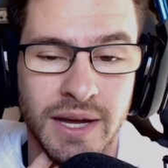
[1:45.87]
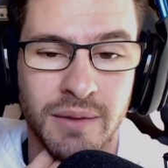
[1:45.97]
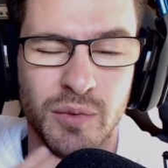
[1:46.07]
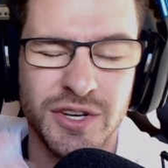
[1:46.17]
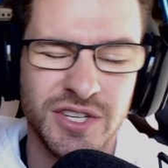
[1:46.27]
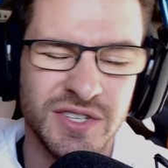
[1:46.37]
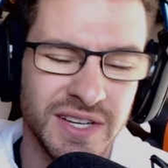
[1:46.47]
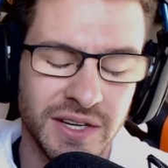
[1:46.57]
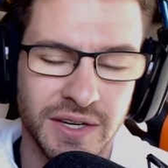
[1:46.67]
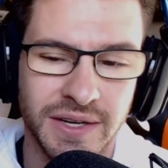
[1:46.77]
which is like
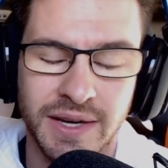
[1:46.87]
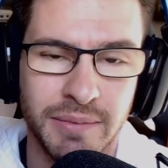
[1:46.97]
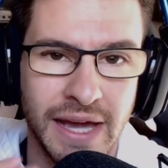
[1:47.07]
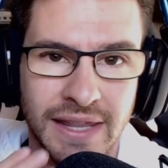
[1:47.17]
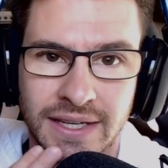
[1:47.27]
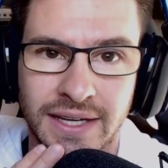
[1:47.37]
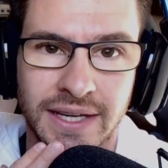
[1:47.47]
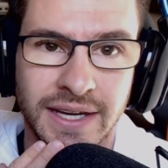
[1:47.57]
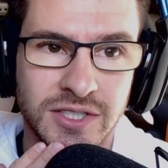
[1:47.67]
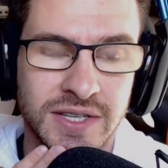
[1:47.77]
a good and a bad thing, I
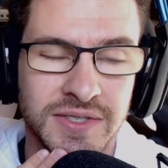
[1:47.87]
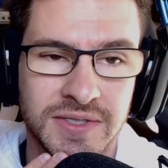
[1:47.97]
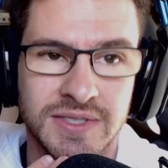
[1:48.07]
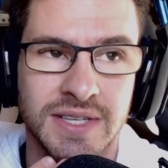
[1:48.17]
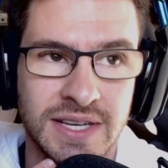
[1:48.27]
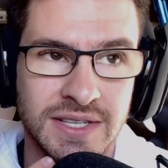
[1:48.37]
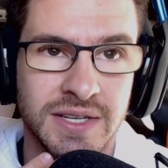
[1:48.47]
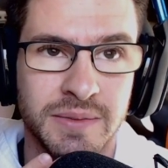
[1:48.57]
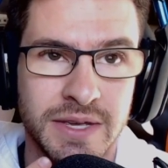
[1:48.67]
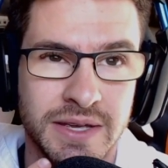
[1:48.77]
guess, because it's easy
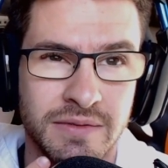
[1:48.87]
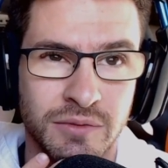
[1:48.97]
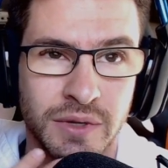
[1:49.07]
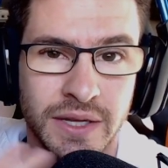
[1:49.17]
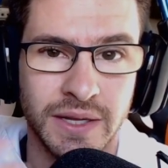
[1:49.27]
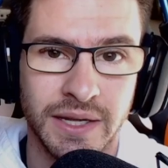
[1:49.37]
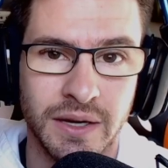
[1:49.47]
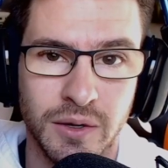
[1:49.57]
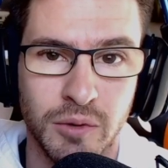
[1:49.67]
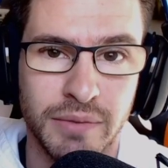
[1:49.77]
to be really like a
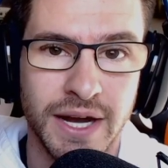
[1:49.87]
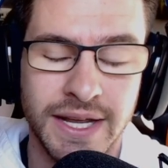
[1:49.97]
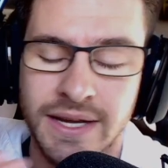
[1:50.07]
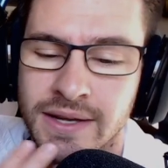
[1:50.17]
homebody.